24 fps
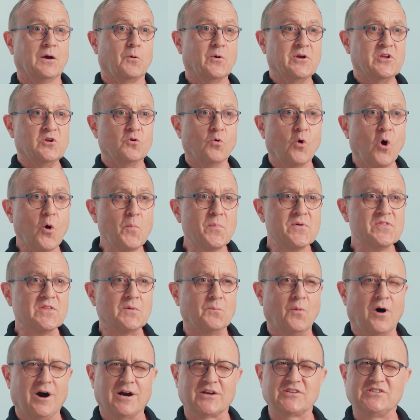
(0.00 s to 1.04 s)
Now when you open
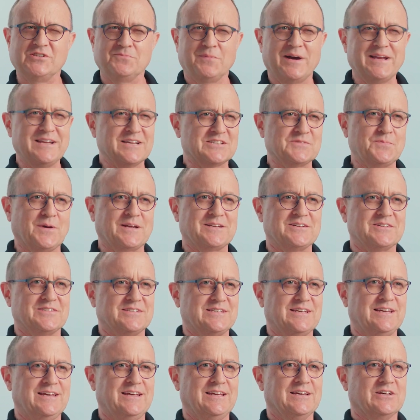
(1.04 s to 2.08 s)
the box, you might expect to
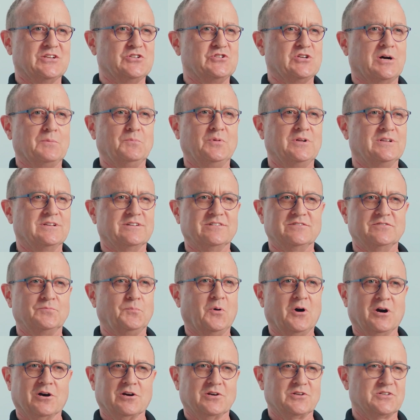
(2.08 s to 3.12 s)
see a jumble of
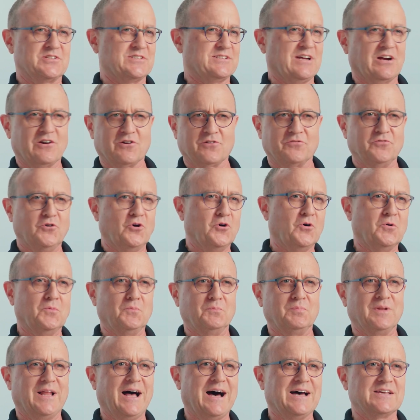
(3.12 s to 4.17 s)
parts,
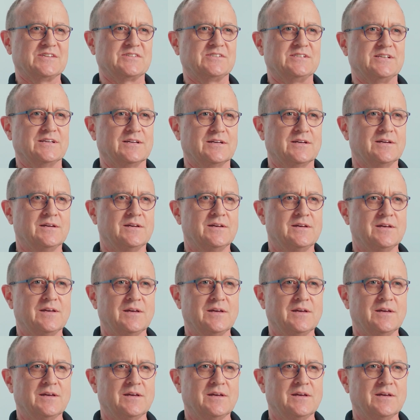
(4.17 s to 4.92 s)
styrofoam, plastic,